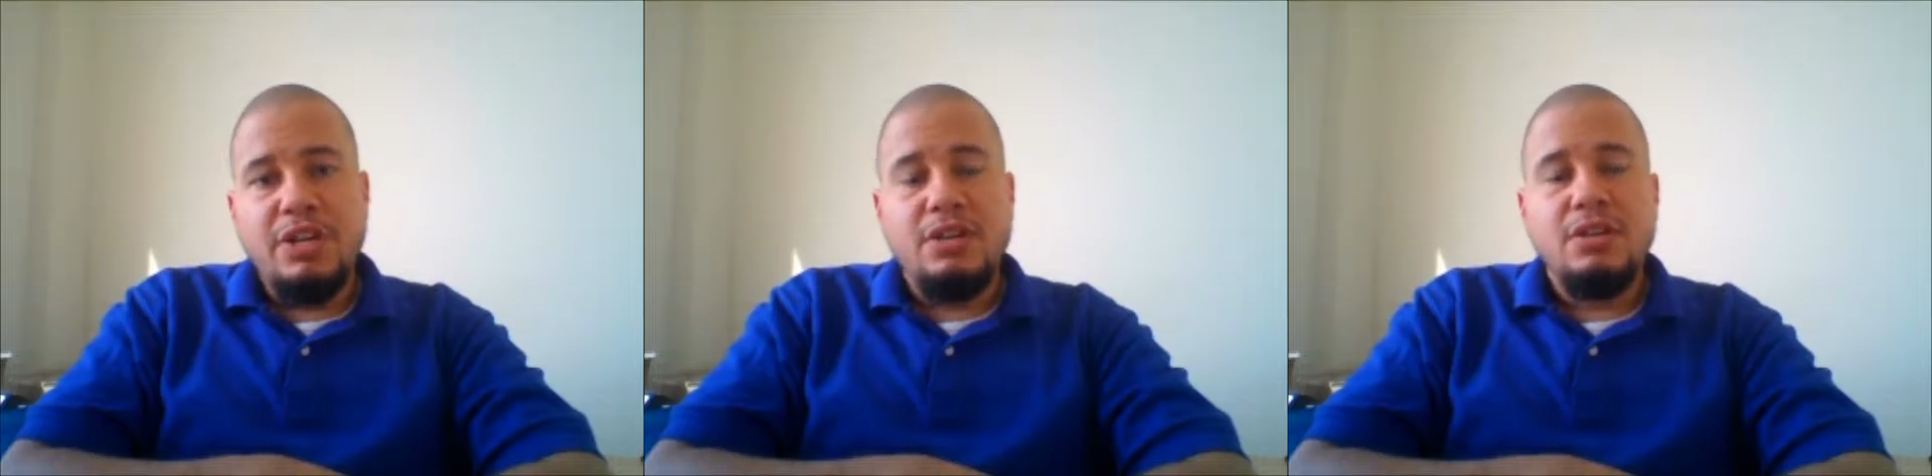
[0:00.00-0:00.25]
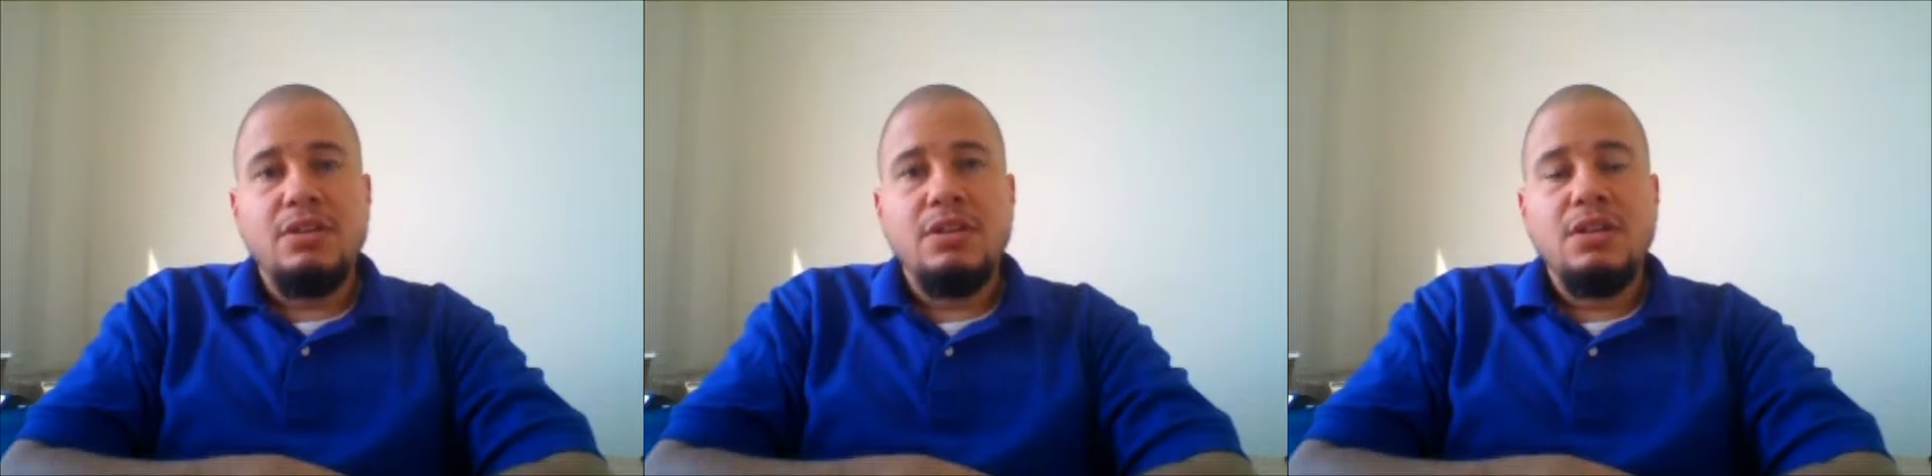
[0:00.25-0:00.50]

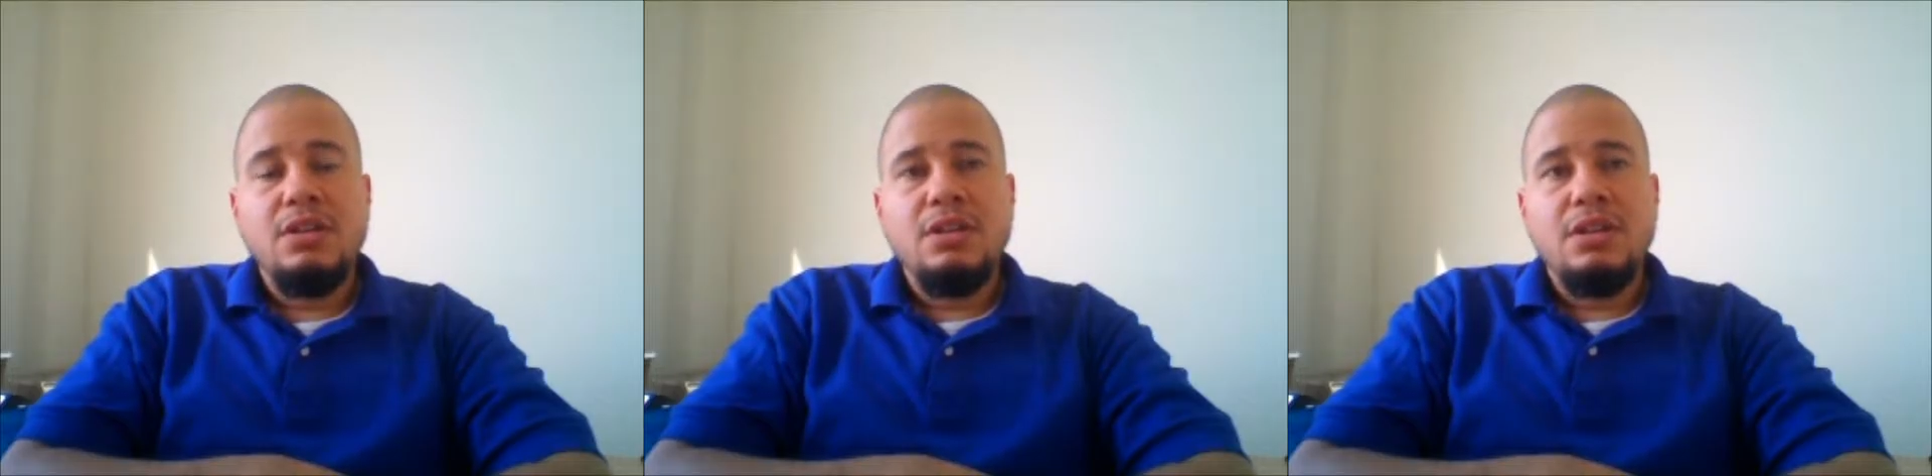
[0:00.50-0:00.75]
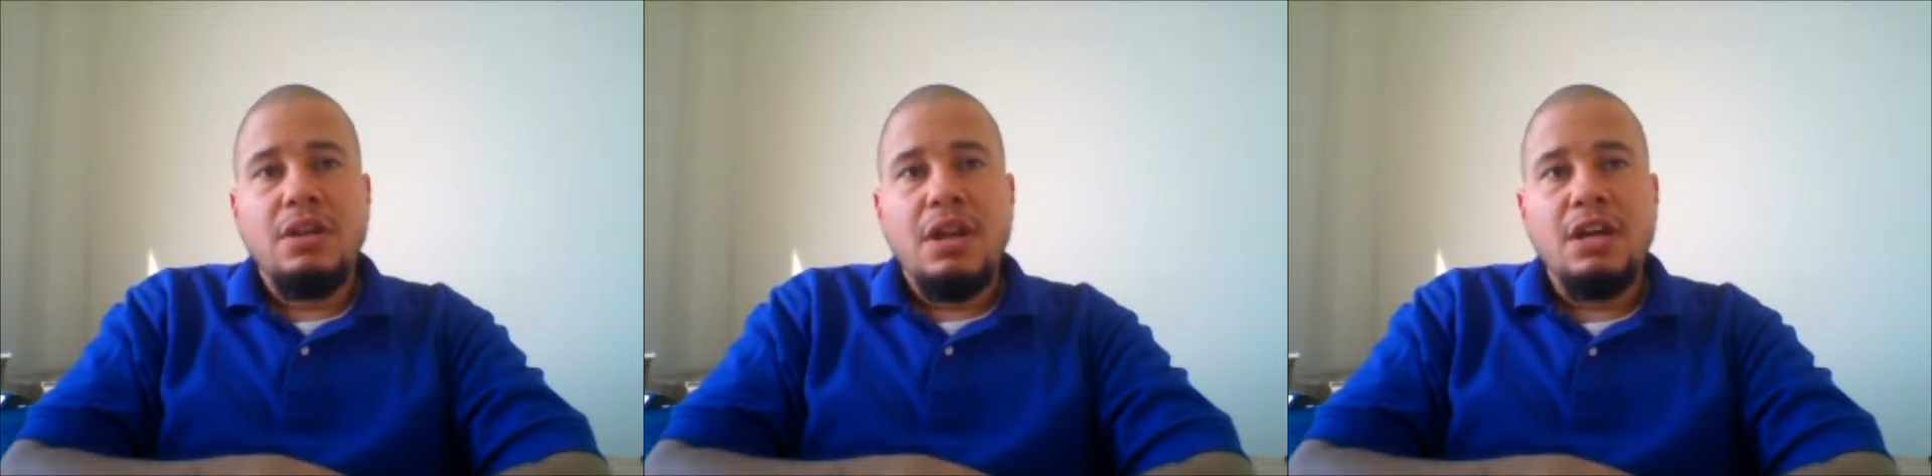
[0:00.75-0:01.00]
been
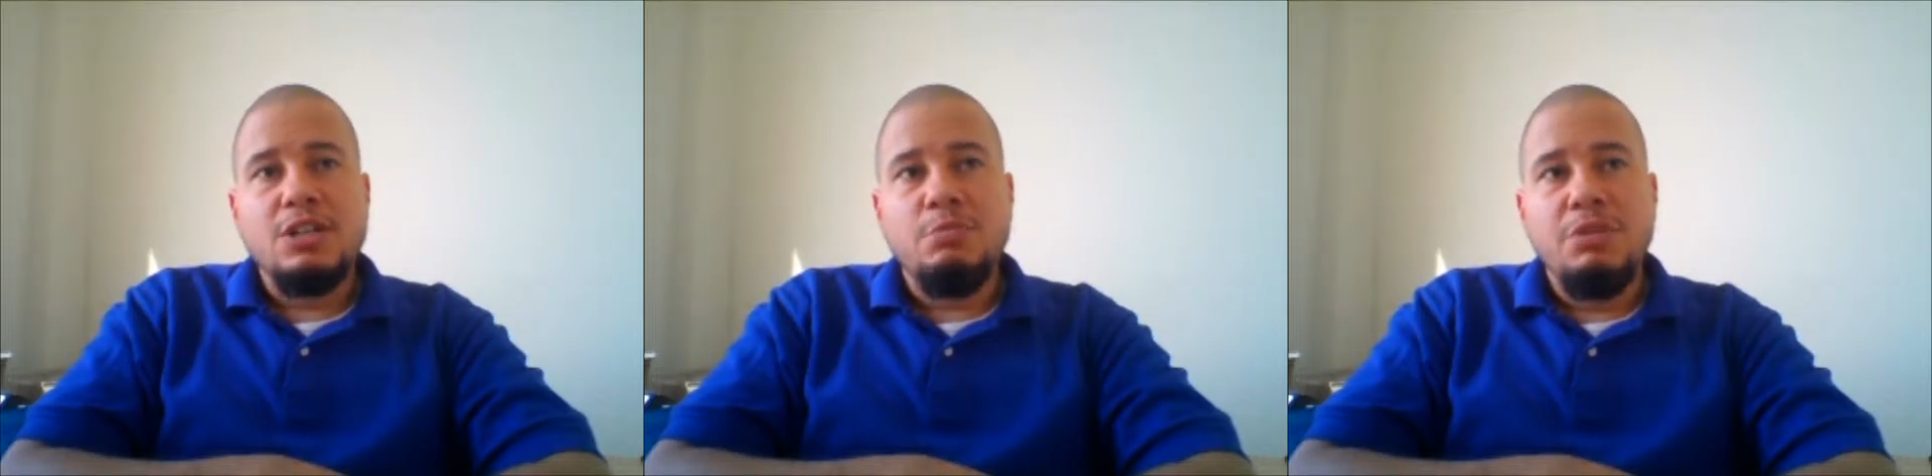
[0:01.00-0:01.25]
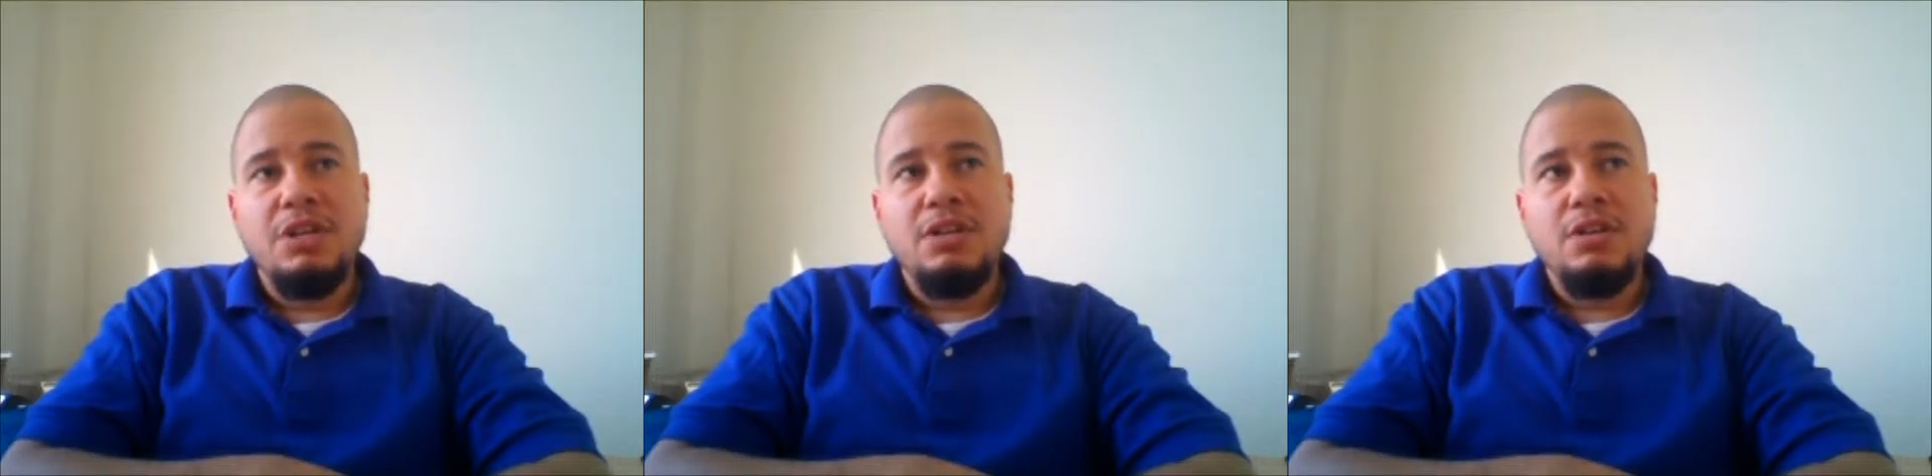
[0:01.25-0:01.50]
has
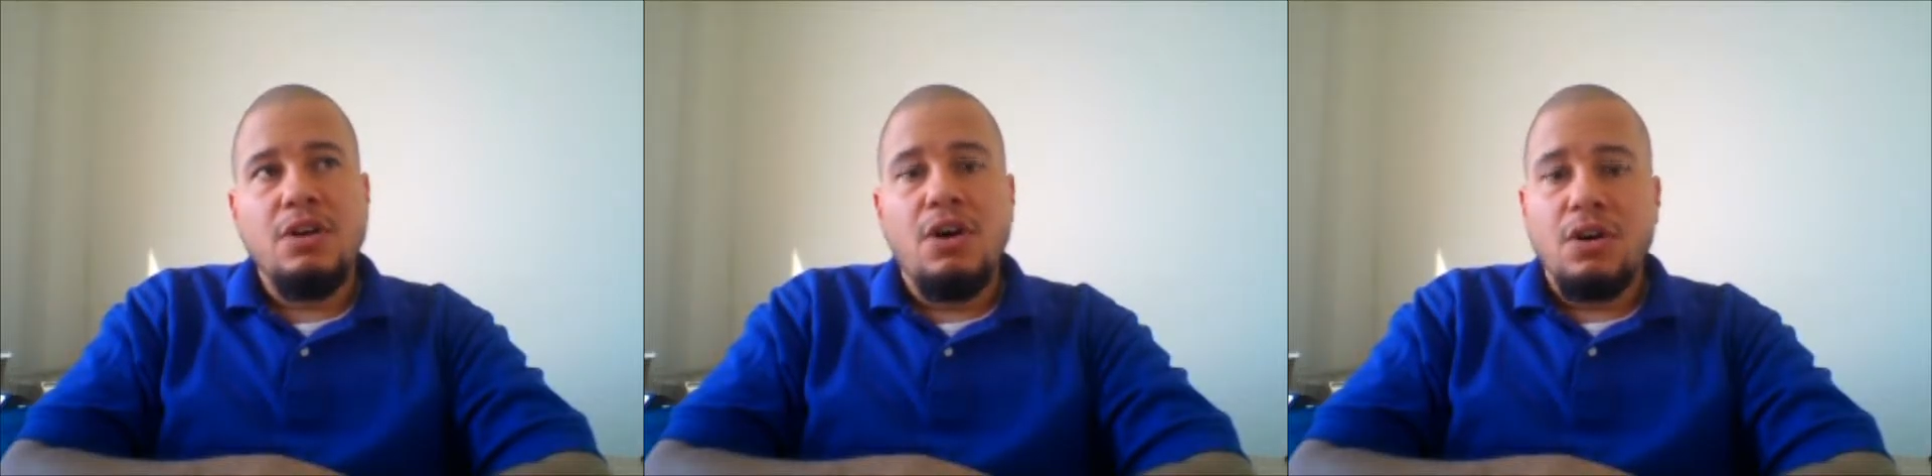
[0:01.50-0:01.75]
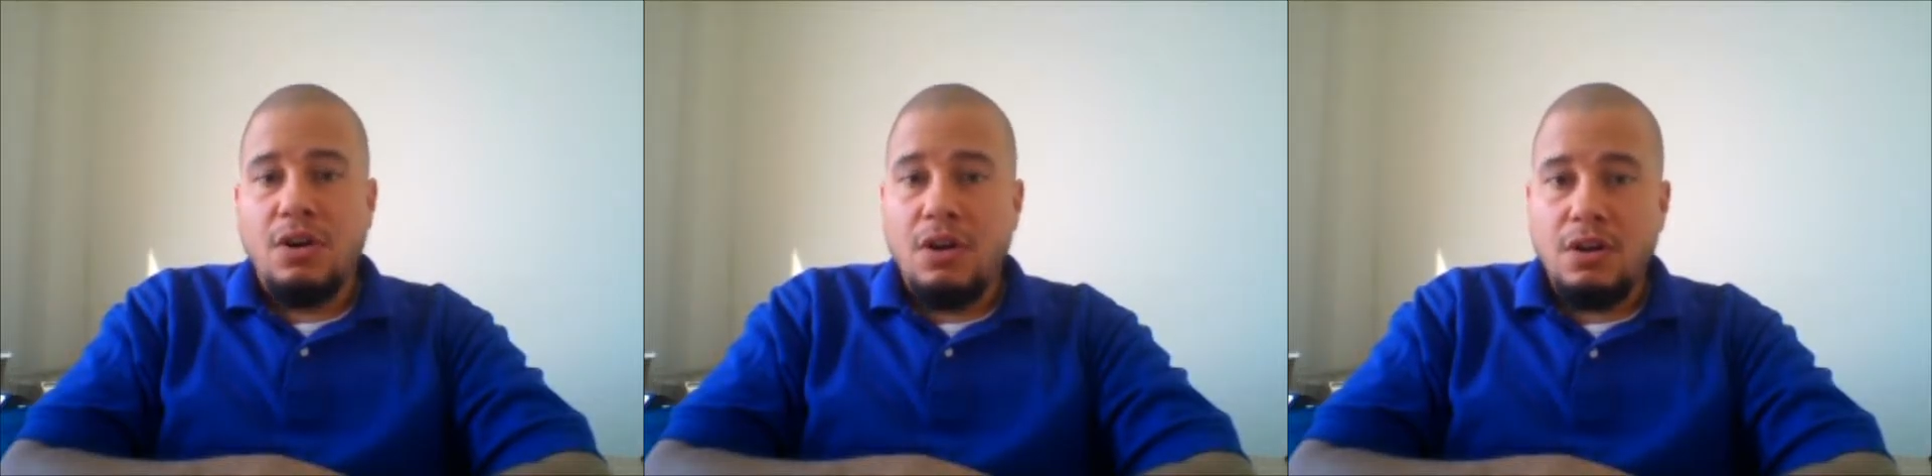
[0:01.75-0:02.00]
been
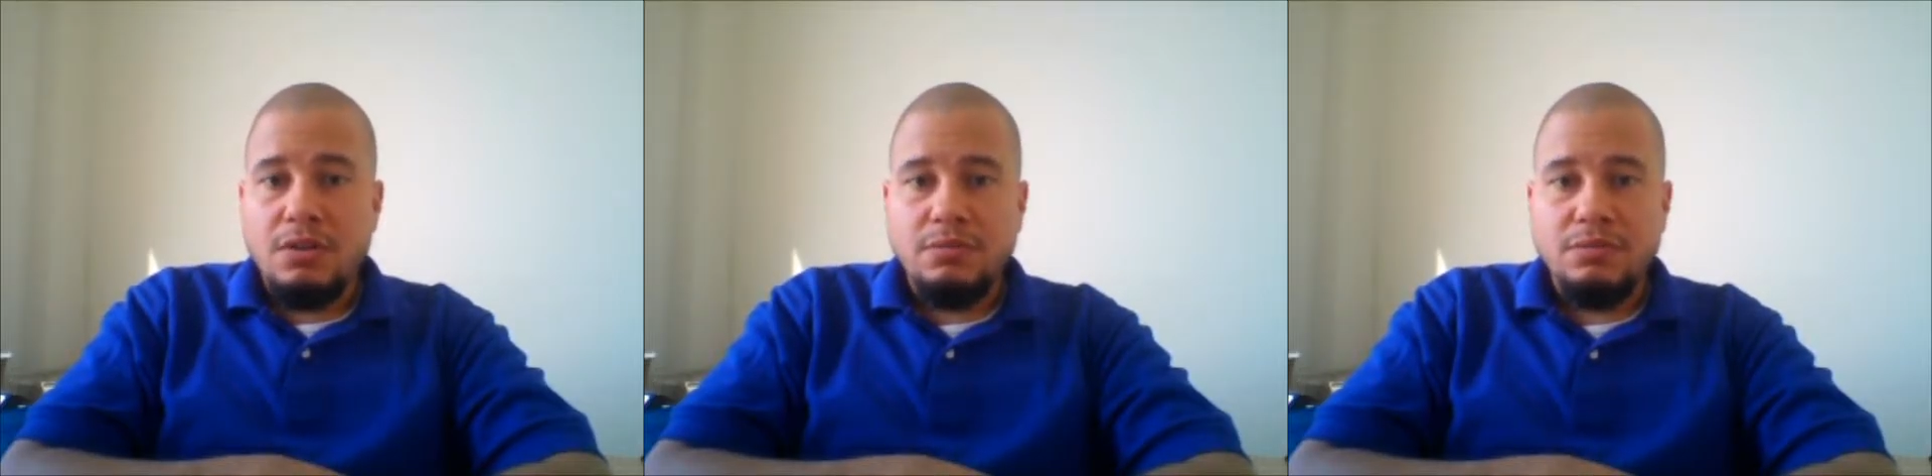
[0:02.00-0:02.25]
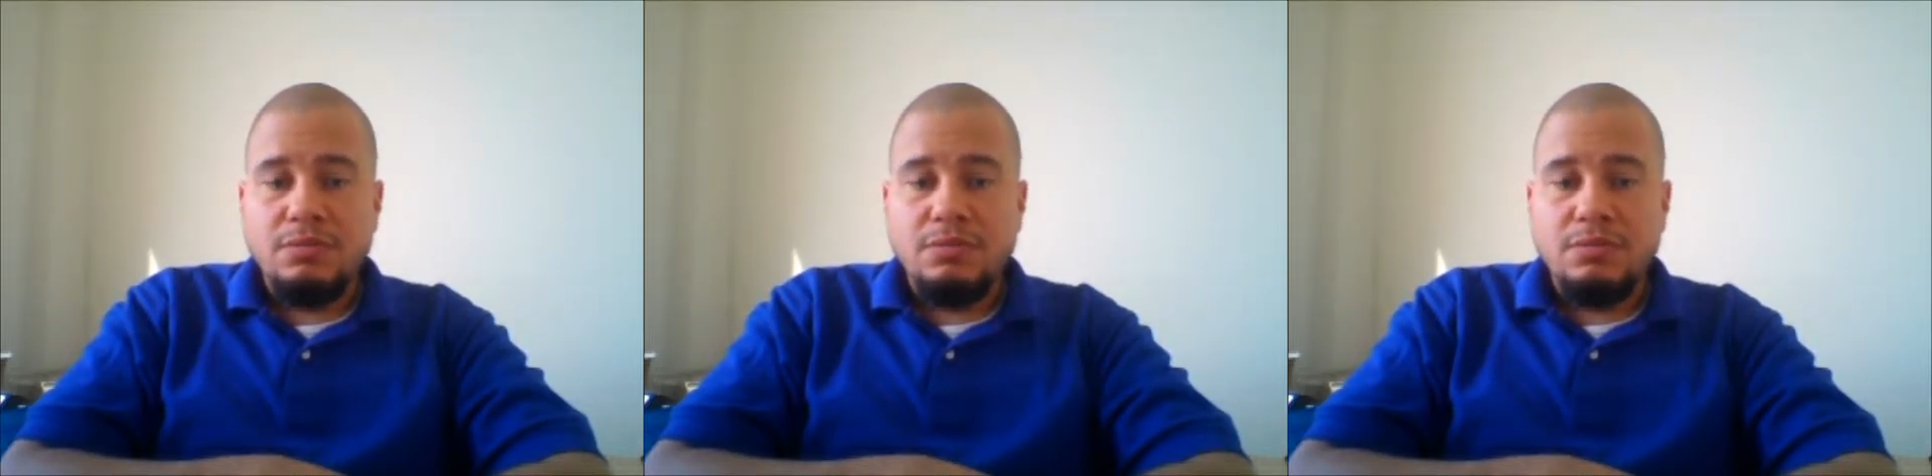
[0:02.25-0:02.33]
RR.